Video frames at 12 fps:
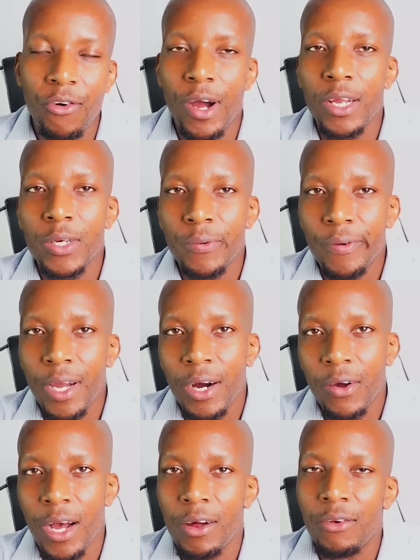trying to figure
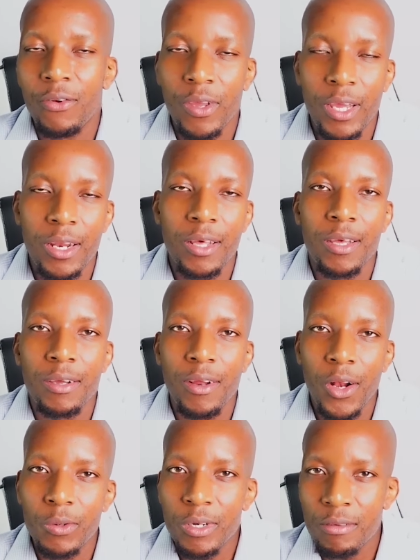out how to get a
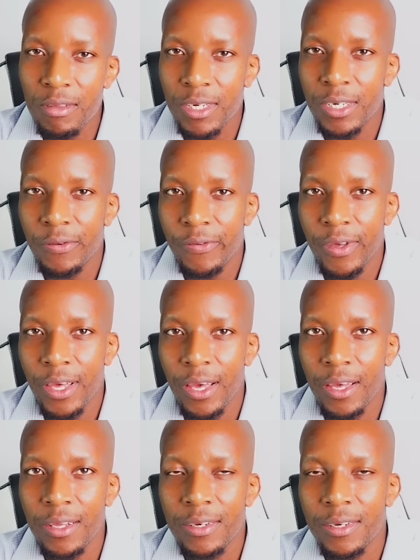closure
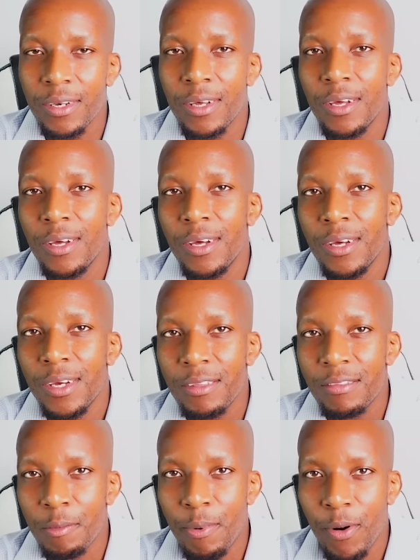certificate.
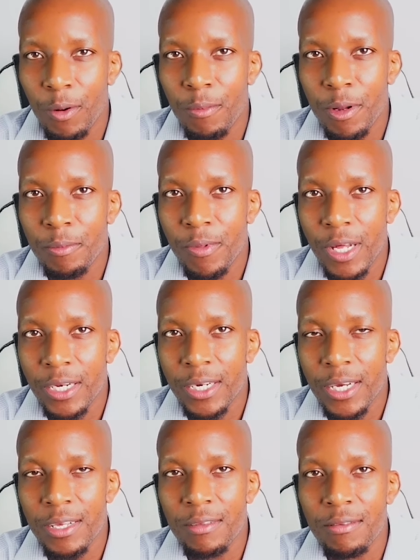It's a problem that
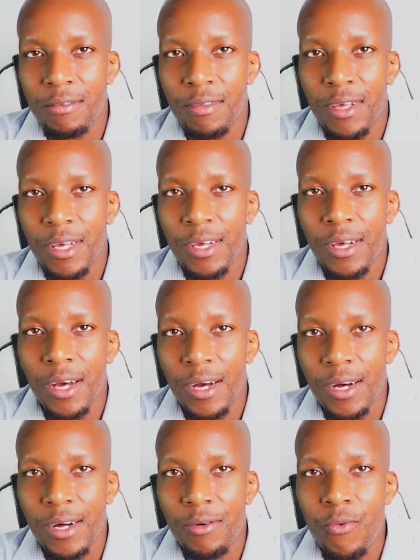has
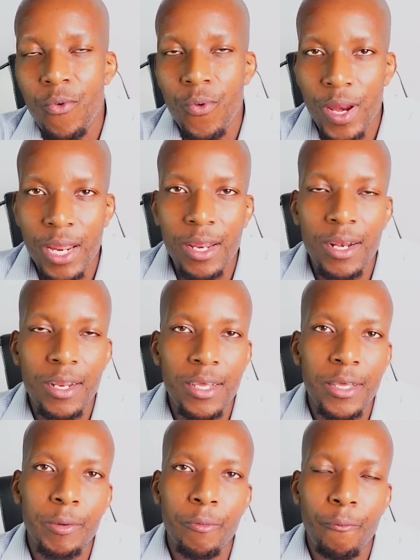
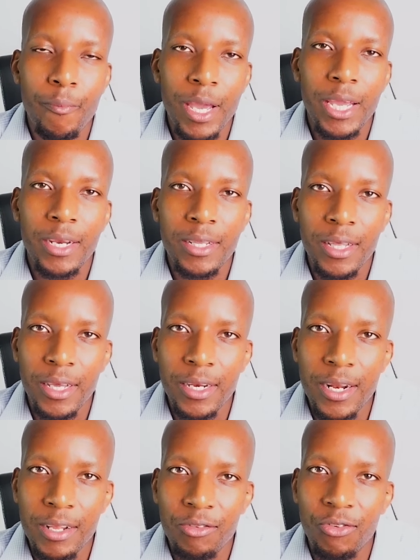really made the
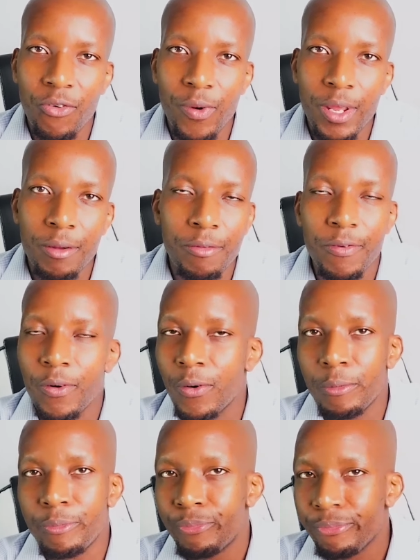industry
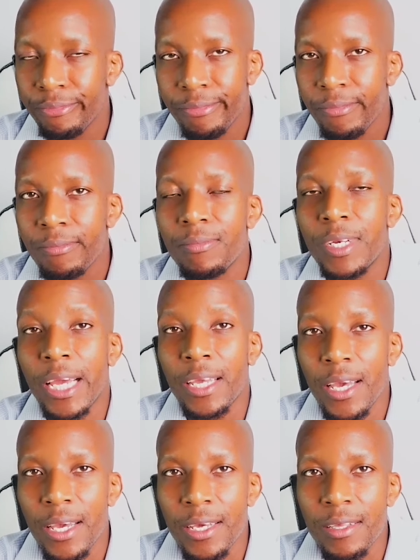for
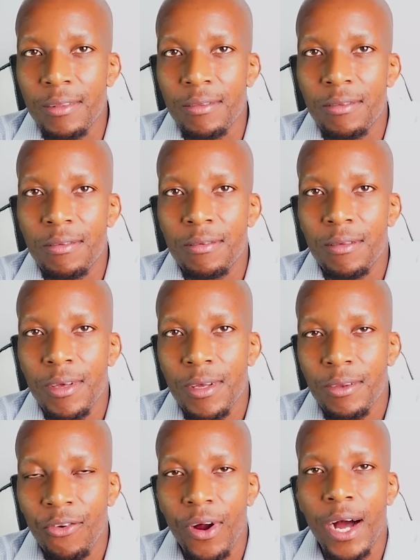decades
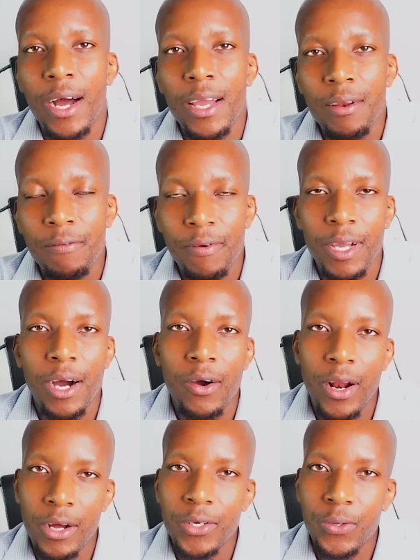try and figure
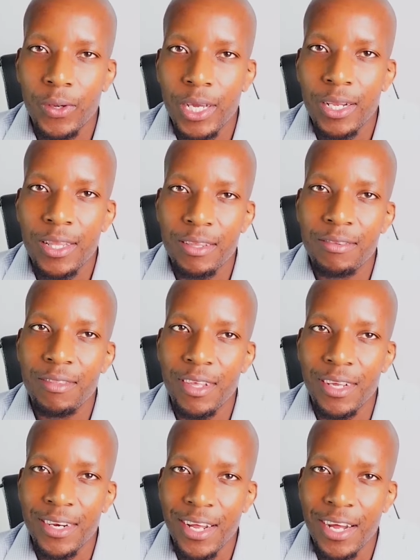out how to get this
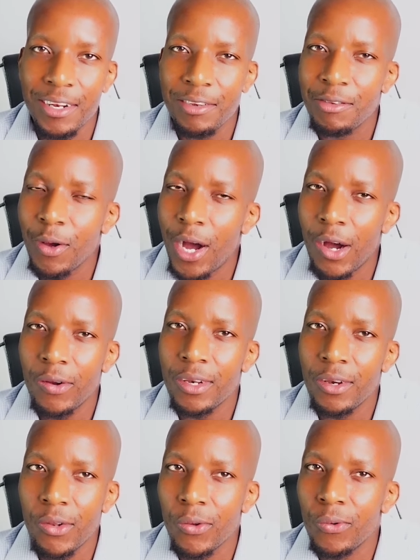thing done. So how
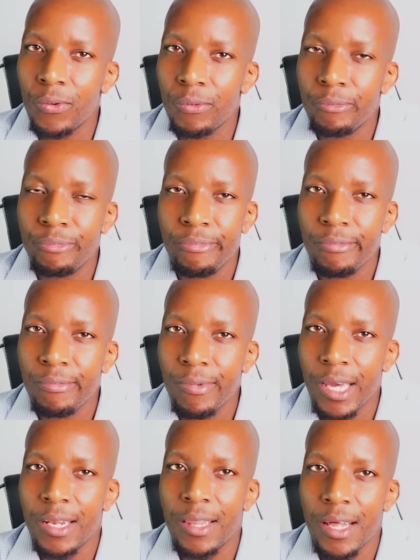did you
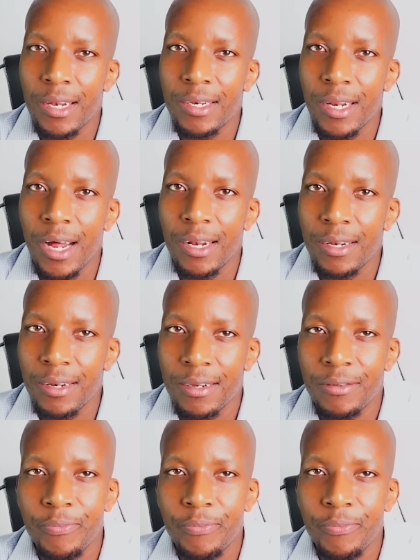get that done?